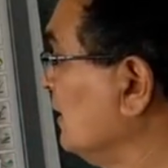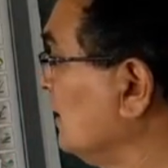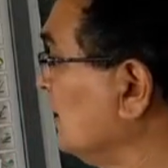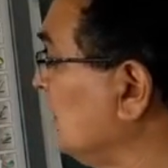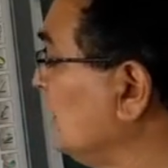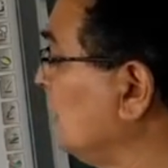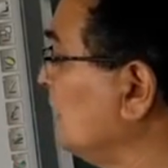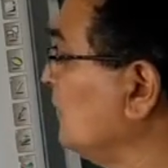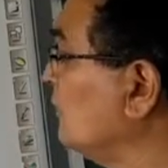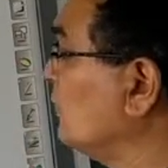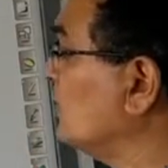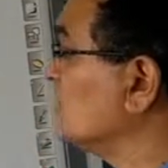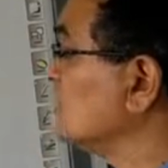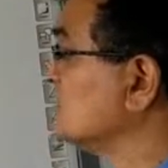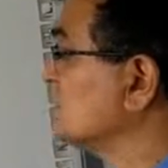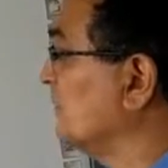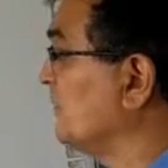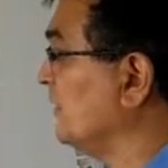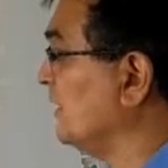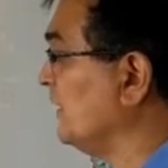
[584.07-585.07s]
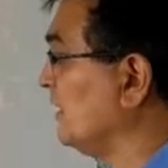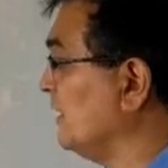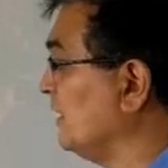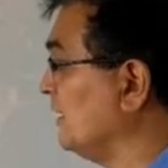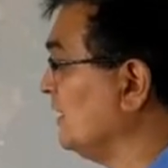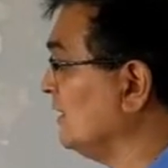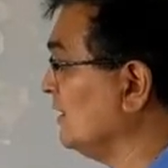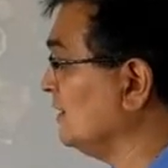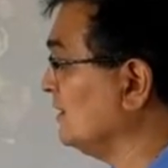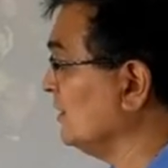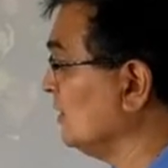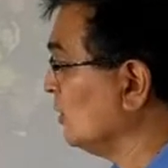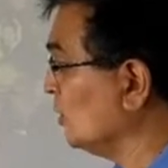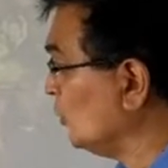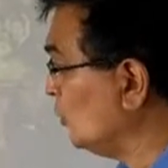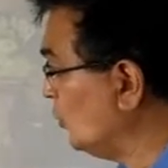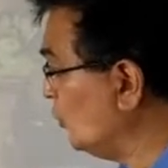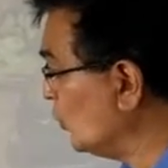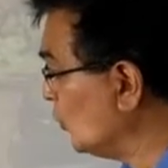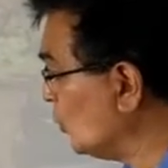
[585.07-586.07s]
He was wearing
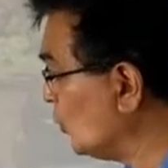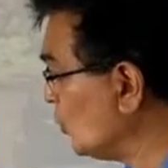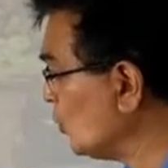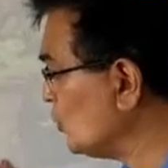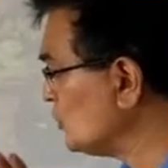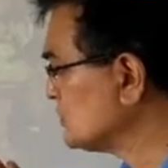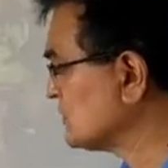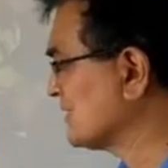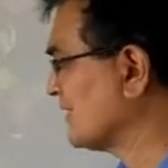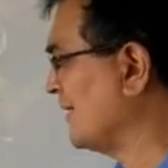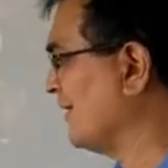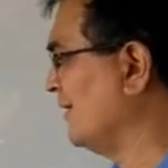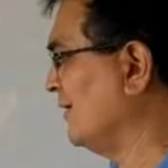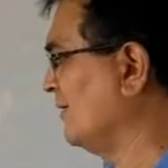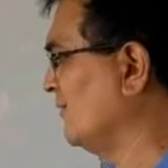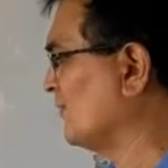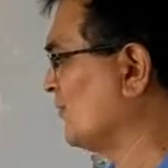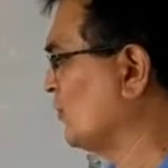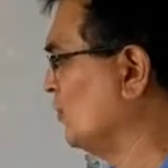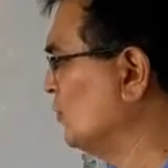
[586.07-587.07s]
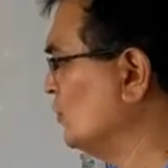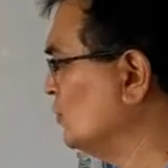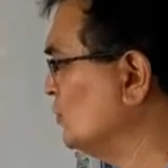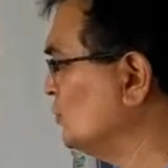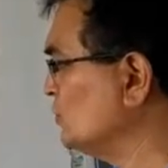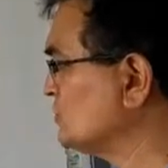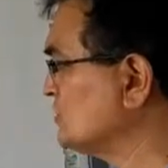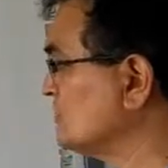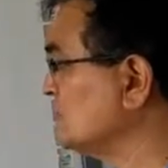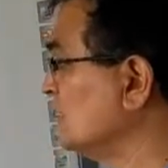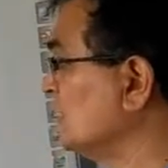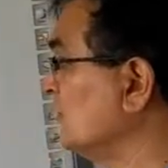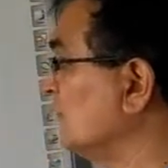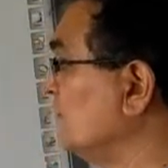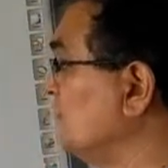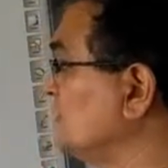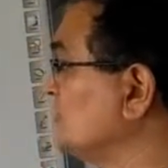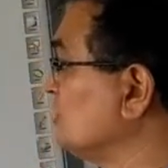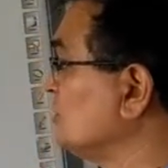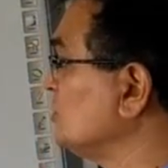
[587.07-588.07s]
those kind of
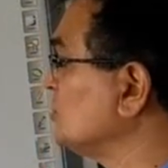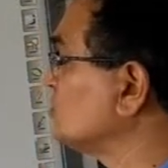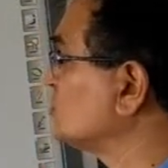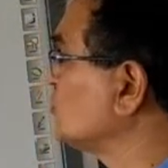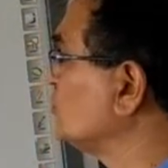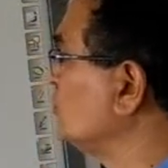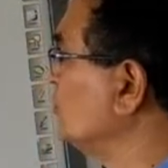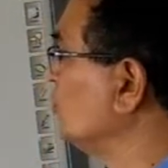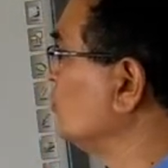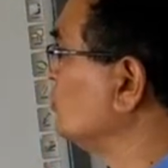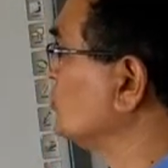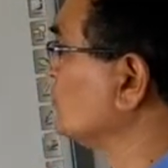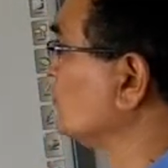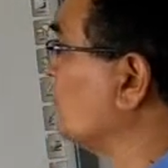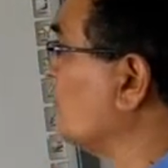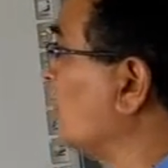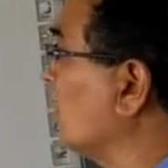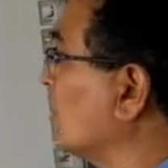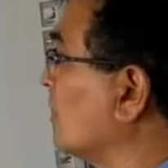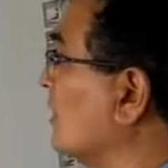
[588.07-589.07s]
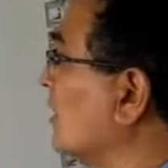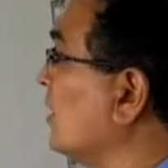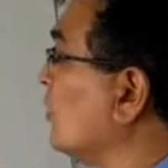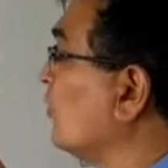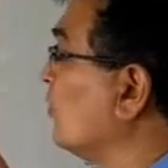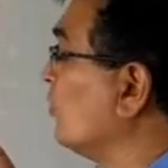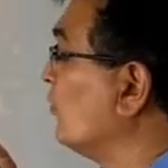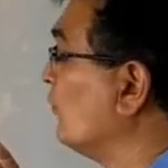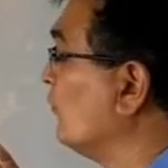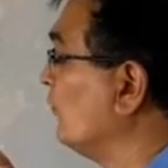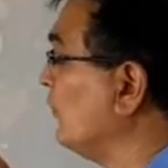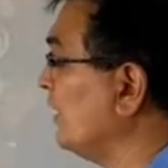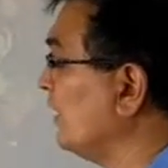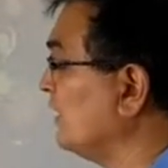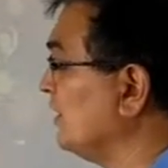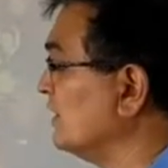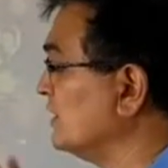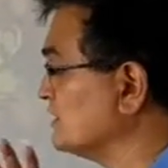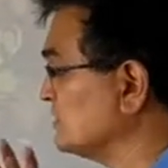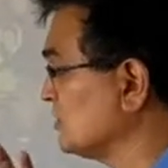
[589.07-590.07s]
clothes which he used to use for
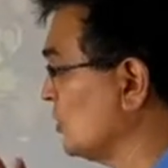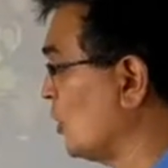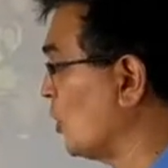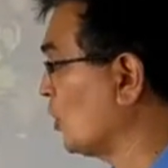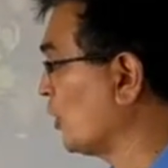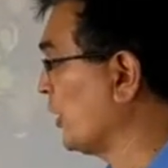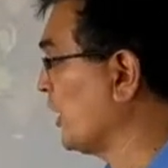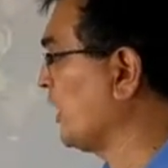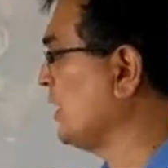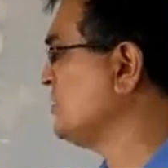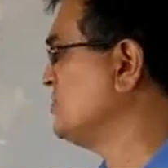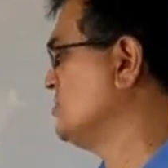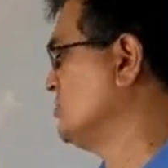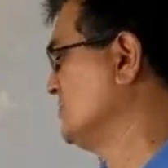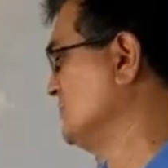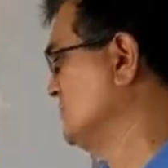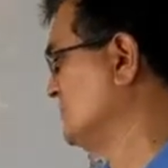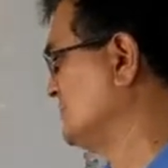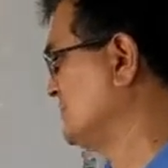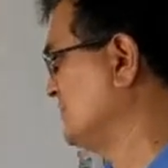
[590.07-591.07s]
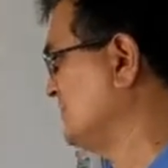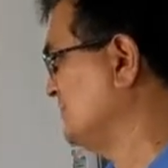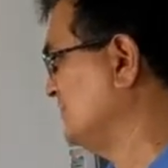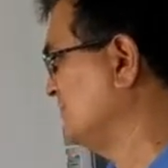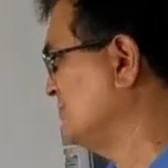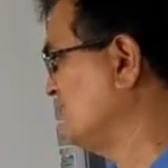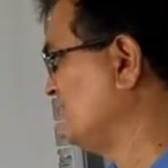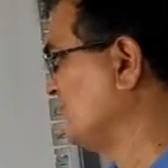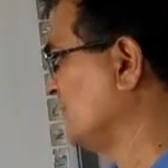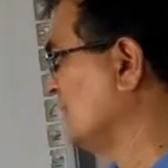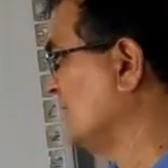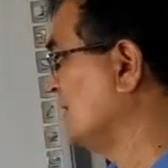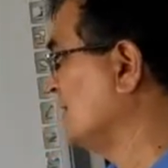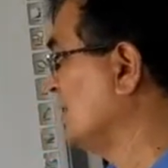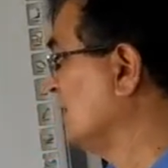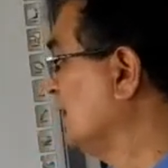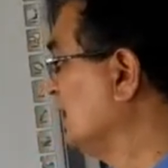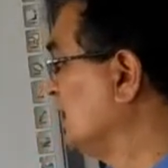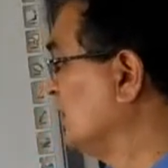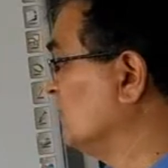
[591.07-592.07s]
various occasions.
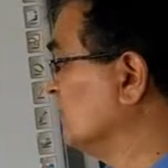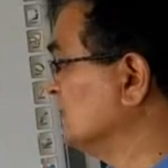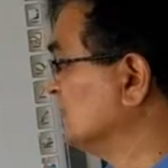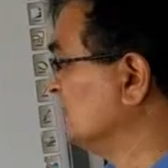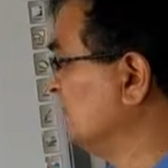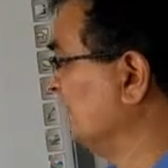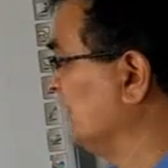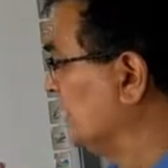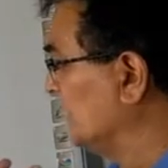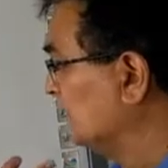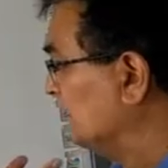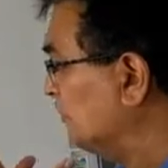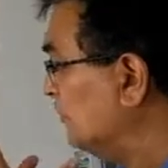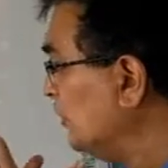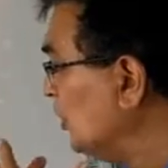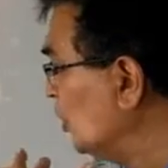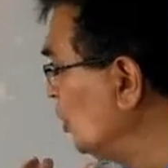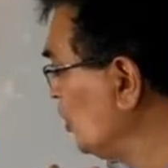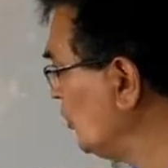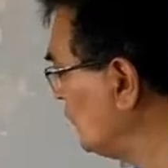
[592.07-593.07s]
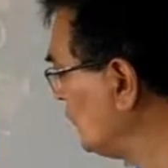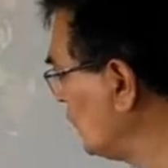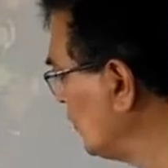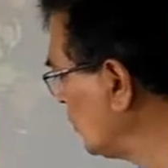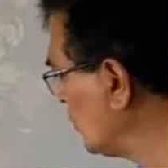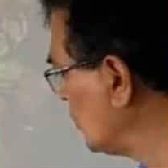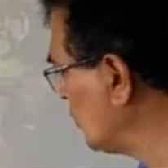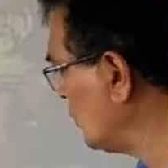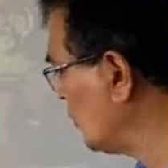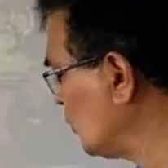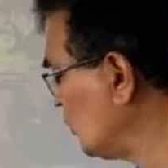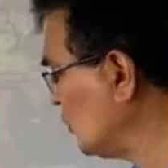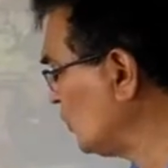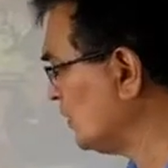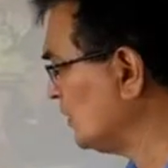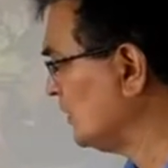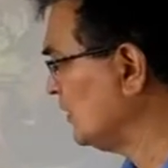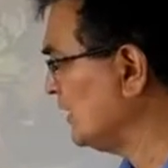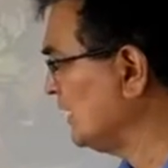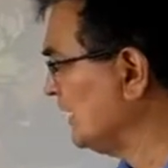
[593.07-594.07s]
He was wearing a beautiful
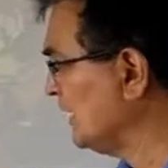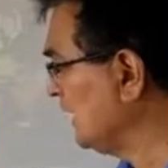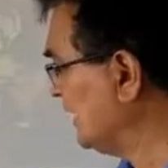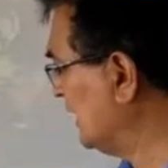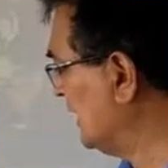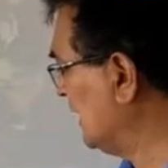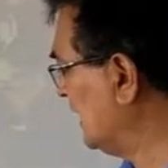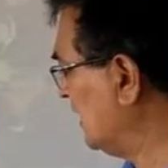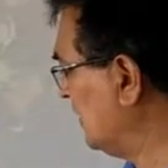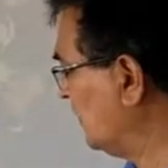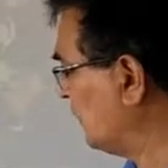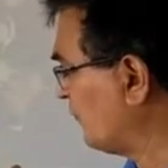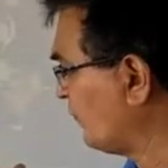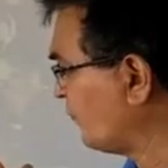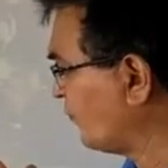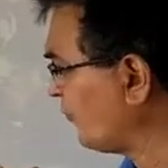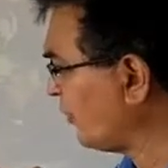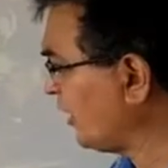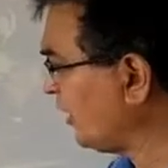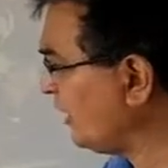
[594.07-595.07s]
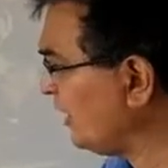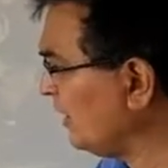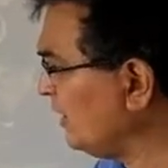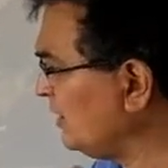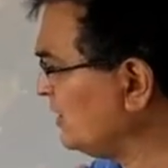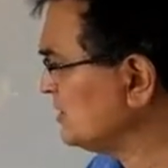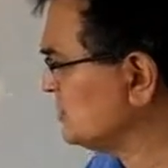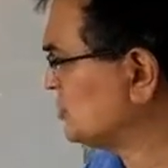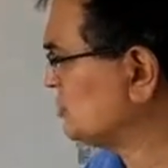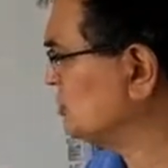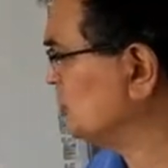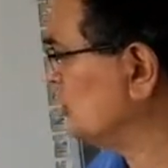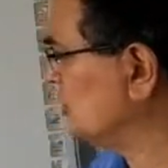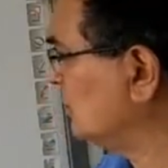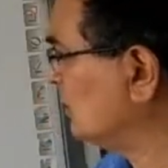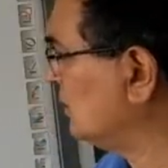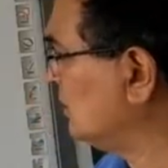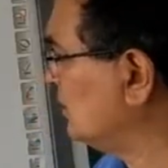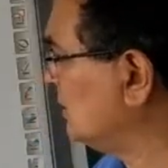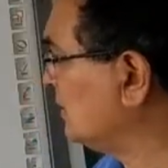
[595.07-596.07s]
coat, he had a frilled
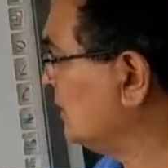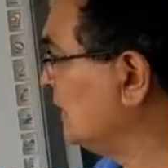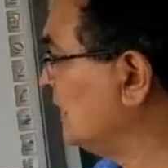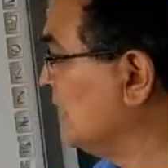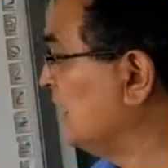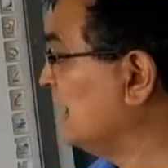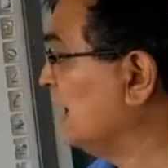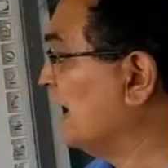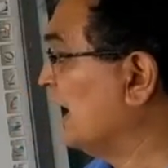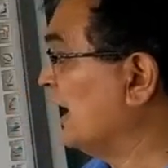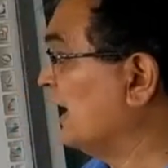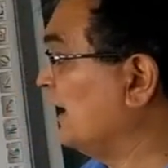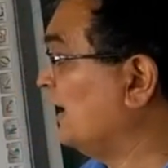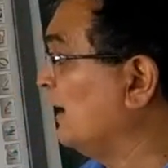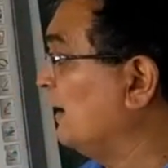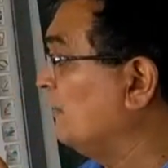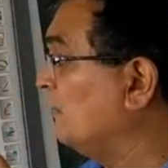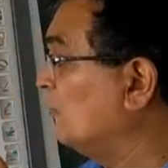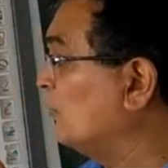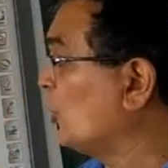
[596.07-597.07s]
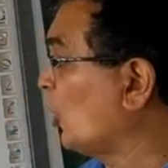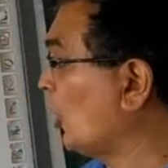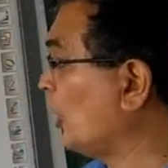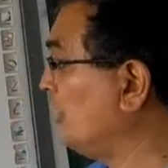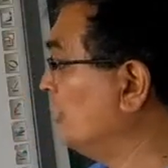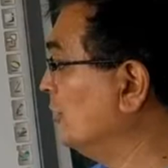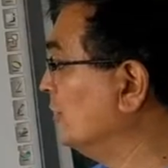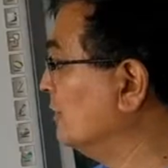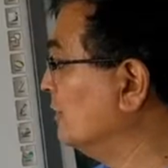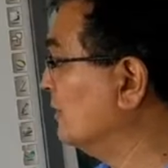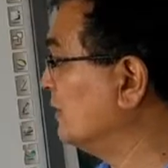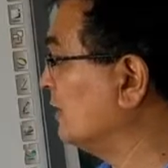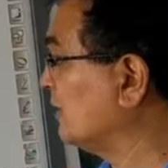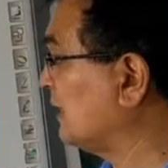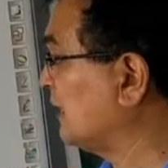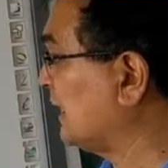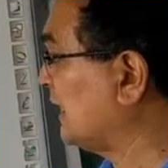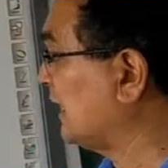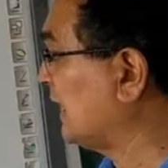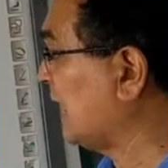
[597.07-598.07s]
shirt and an
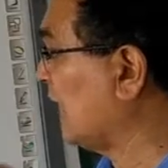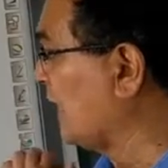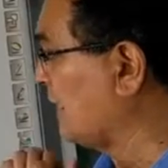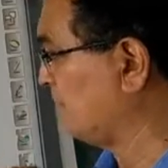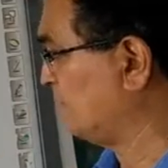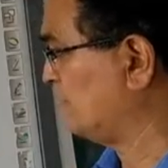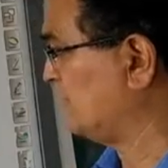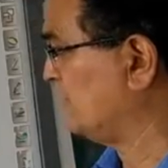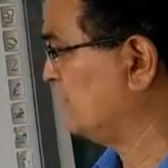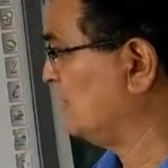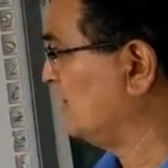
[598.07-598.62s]
embroidered cap.